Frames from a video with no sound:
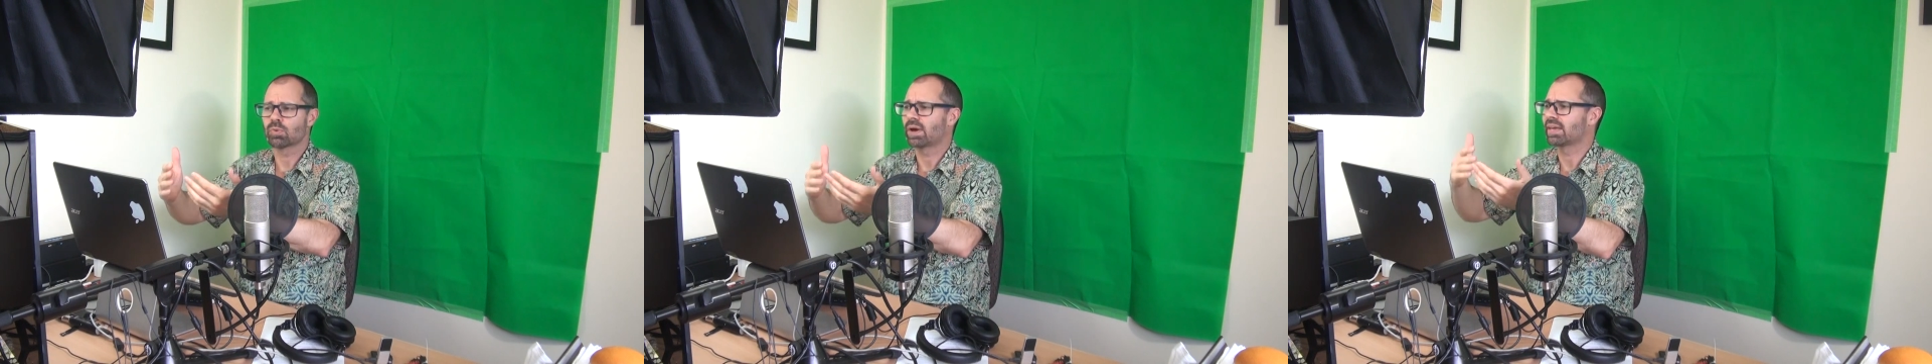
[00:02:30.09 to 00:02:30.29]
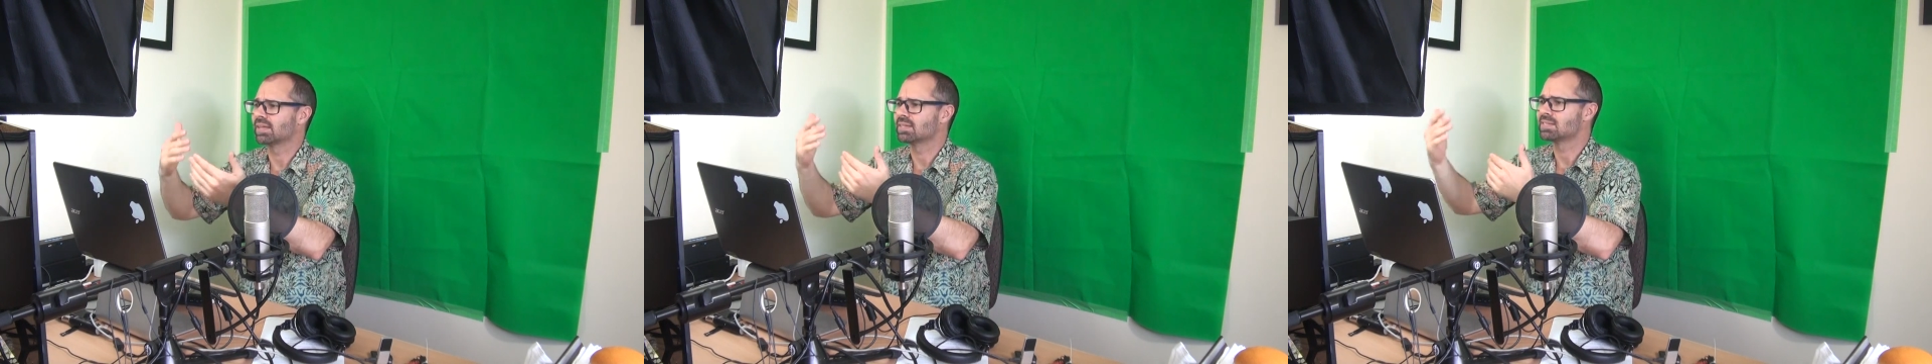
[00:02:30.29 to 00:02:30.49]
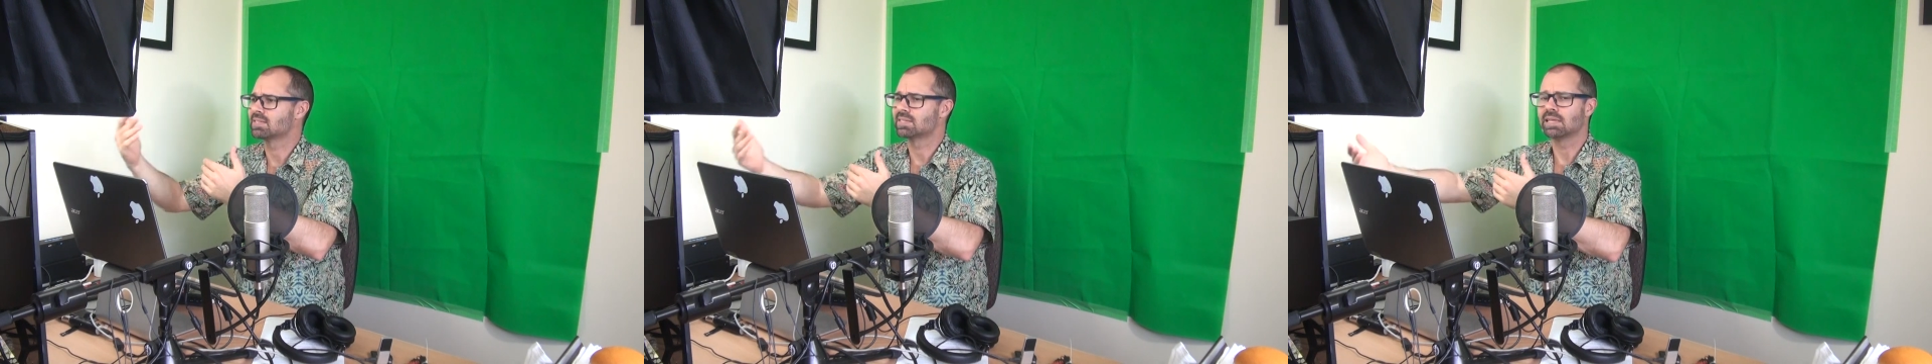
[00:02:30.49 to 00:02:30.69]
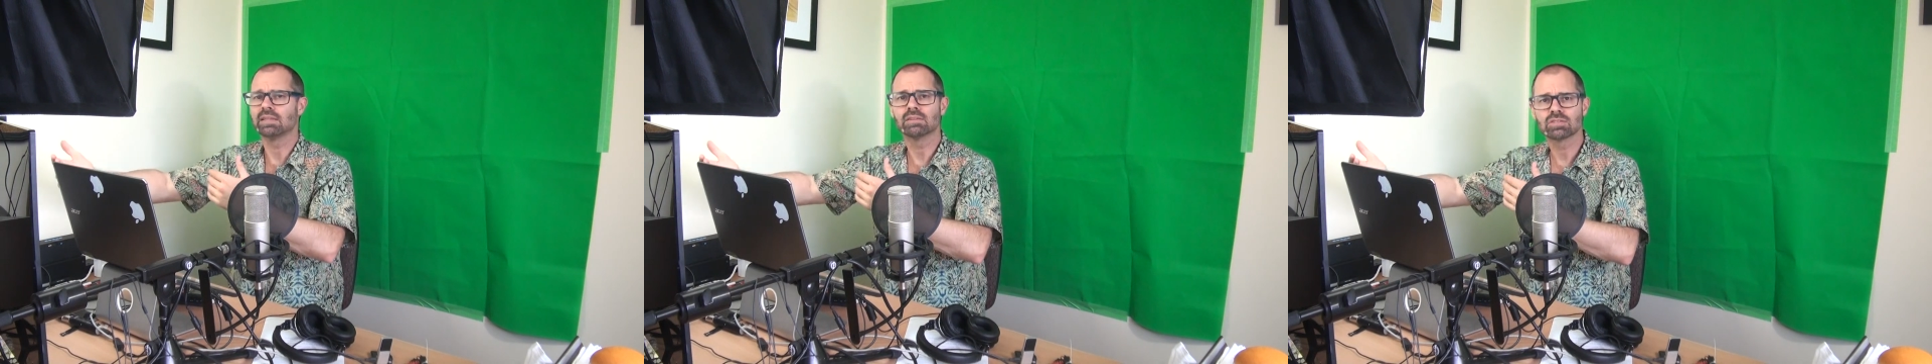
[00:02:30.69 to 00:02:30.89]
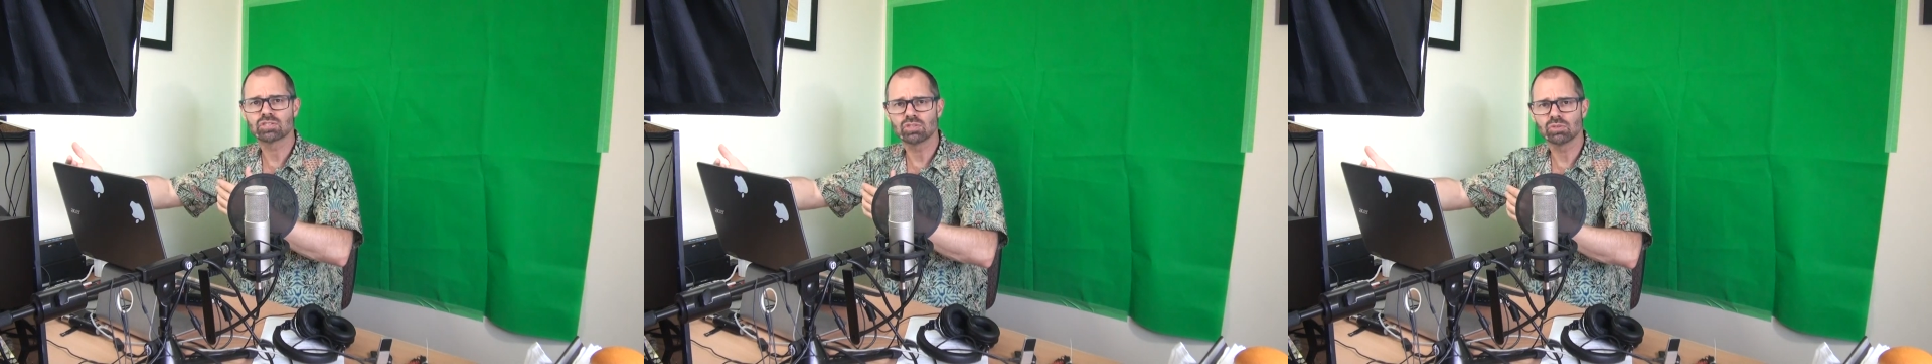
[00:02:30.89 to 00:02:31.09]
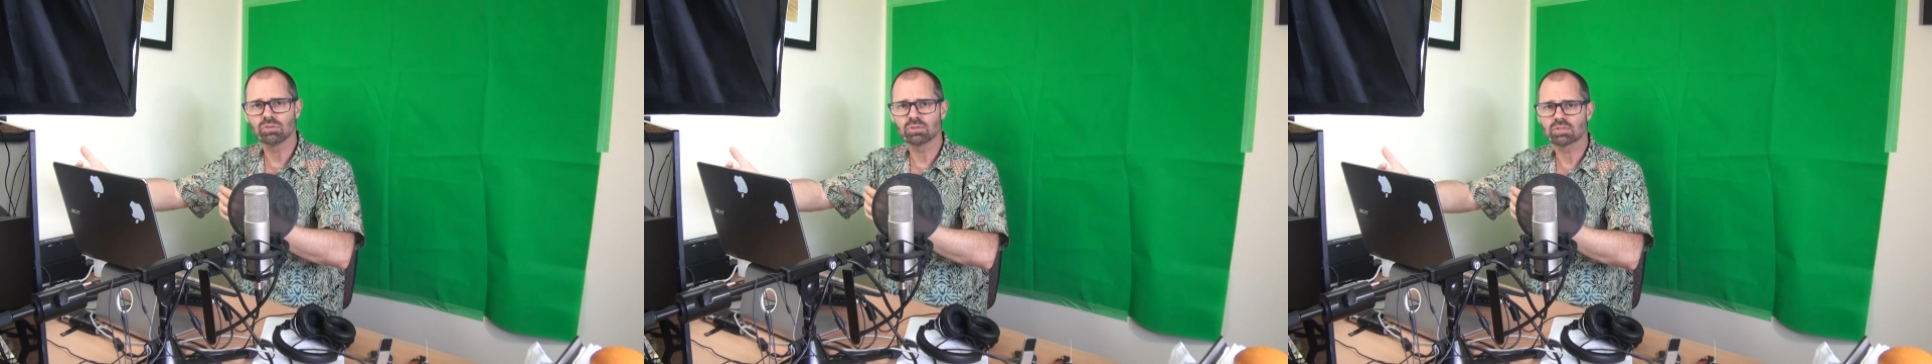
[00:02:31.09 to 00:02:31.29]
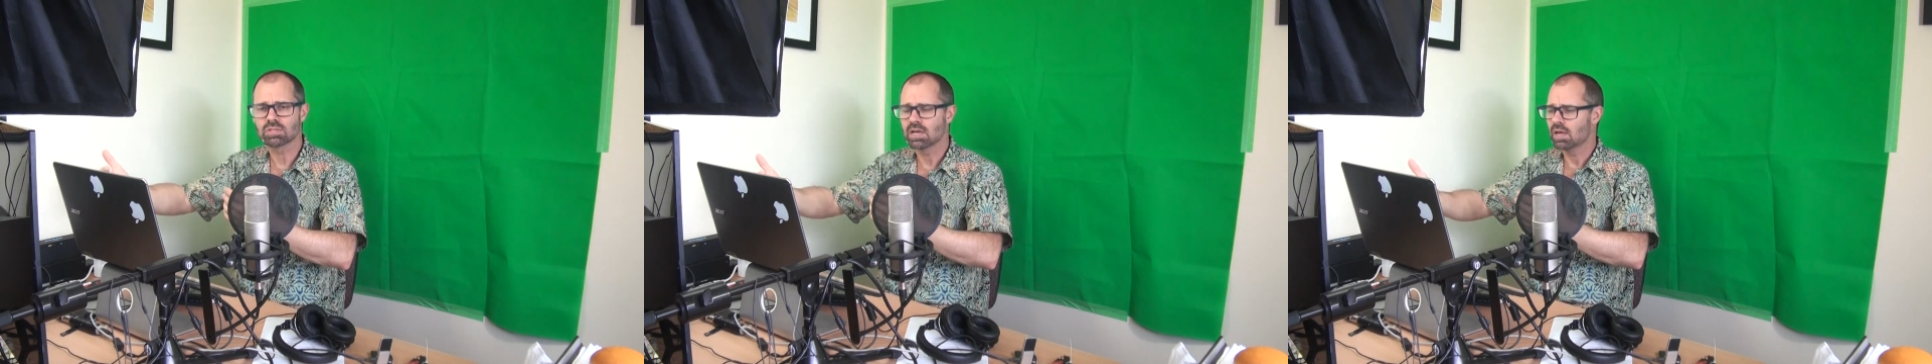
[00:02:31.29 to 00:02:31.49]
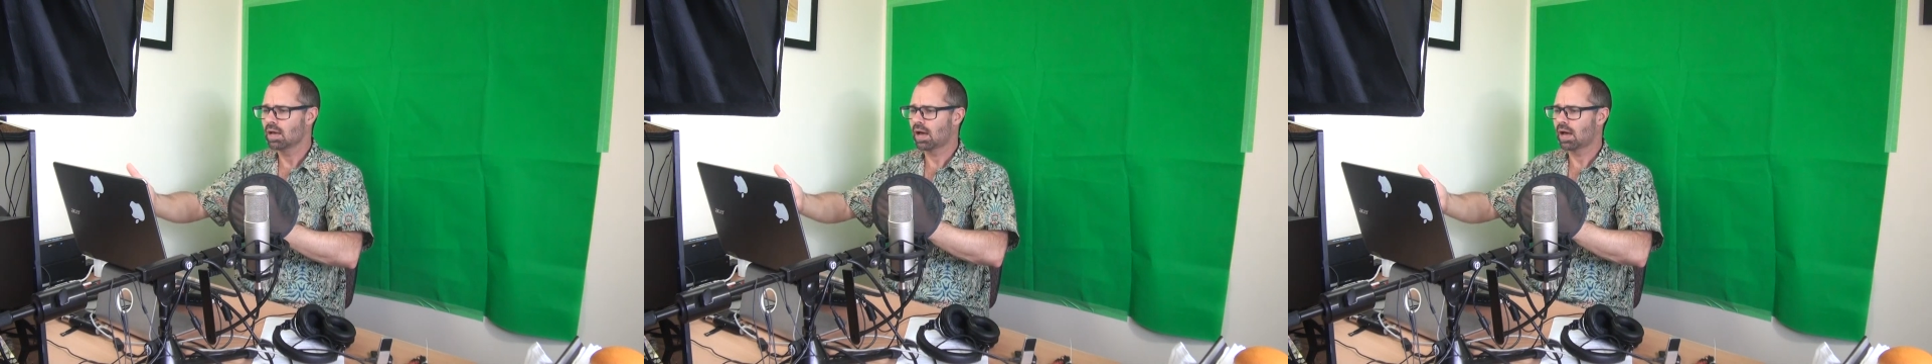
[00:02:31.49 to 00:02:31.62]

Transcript: so I can see the students,